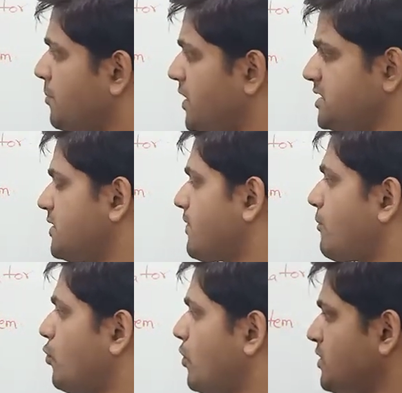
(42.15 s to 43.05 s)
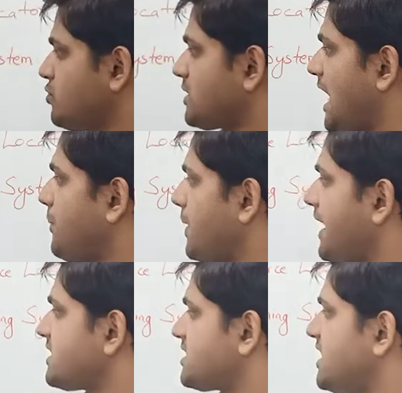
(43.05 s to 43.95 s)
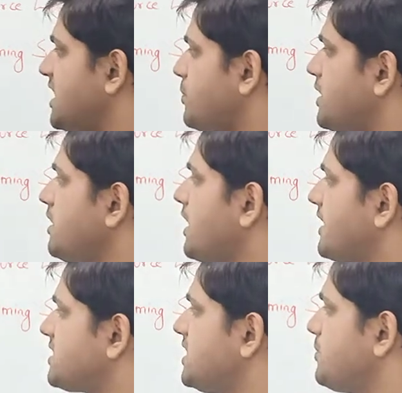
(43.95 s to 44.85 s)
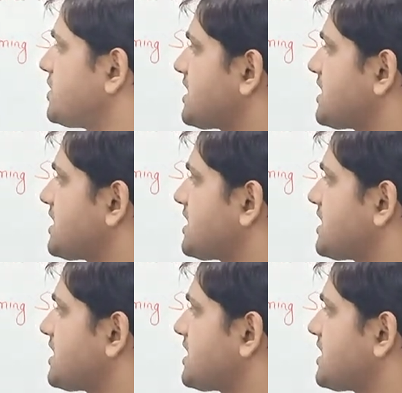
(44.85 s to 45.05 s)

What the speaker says: Means if I'm going to type HTTP